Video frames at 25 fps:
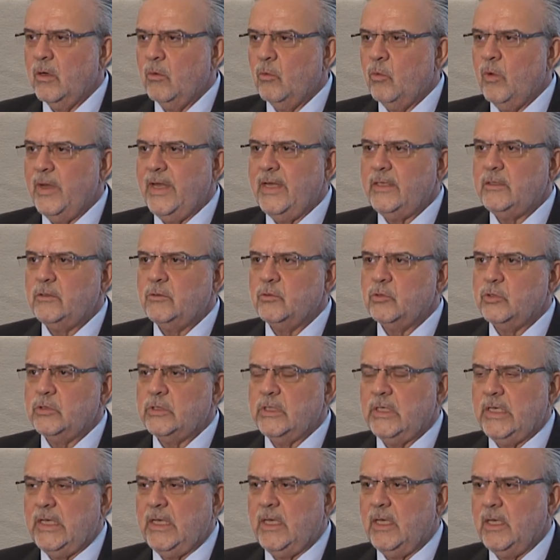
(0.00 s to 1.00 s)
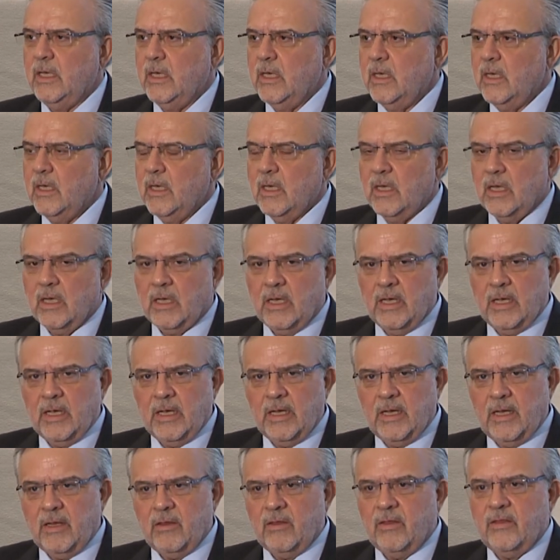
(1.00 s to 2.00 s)
uh, wait to see
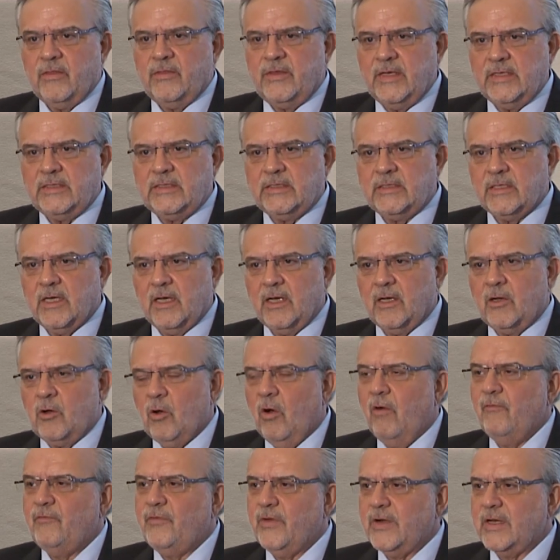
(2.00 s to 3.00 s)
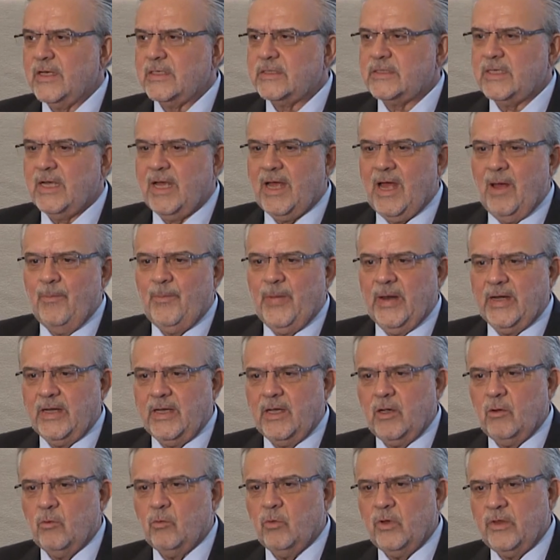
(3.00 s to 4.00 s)
this conference
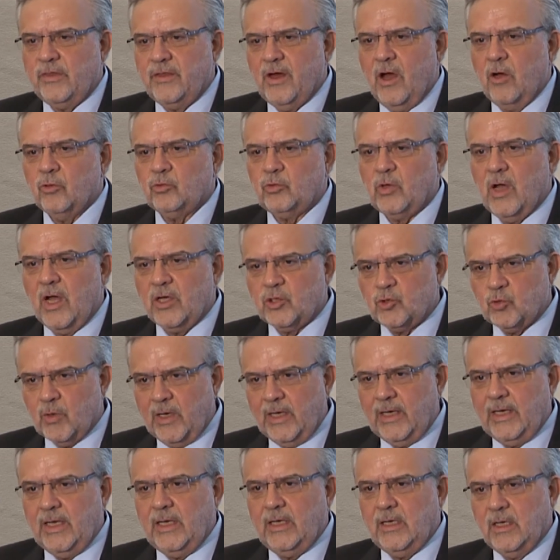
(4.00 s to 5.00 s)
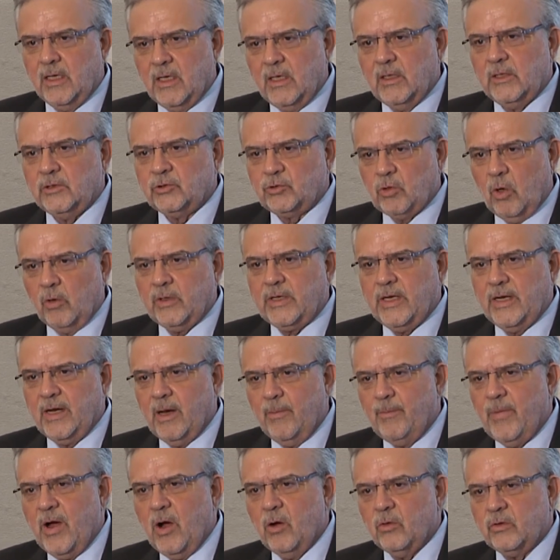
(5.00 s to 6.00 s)
happening without actually talking
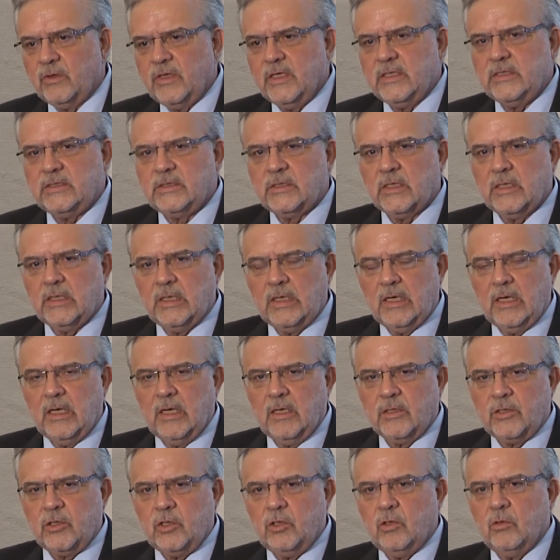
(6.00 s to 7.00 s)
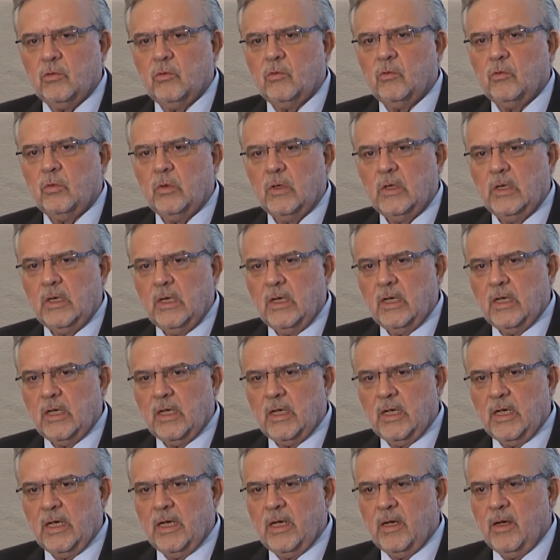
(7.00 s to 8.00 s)
about this new
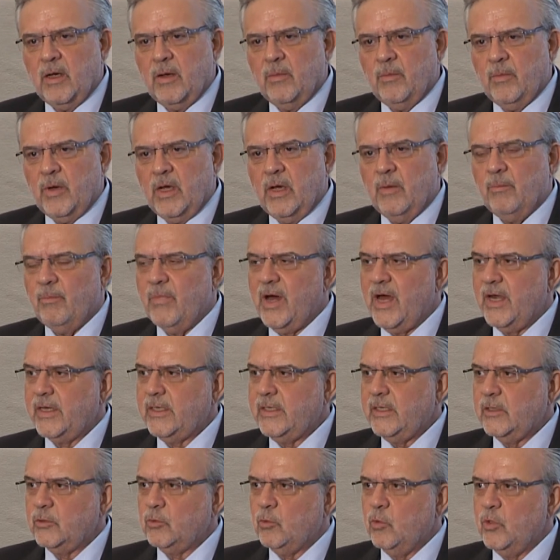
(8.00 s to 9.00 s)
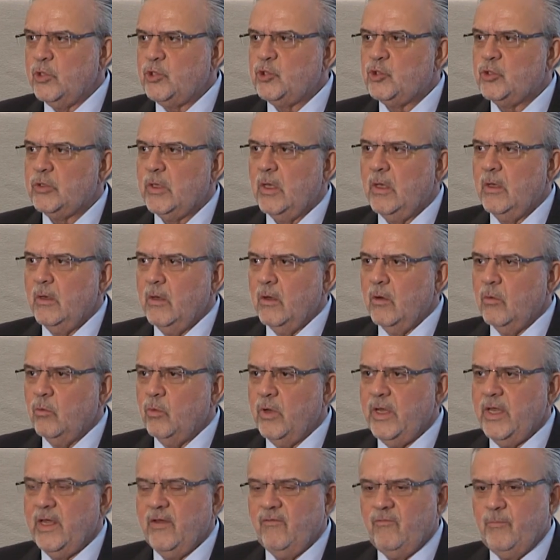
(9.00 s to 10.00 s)
market which
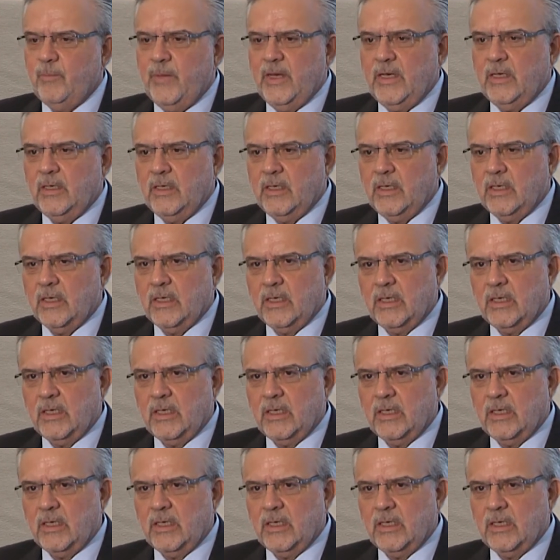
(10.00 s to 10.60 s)
we have been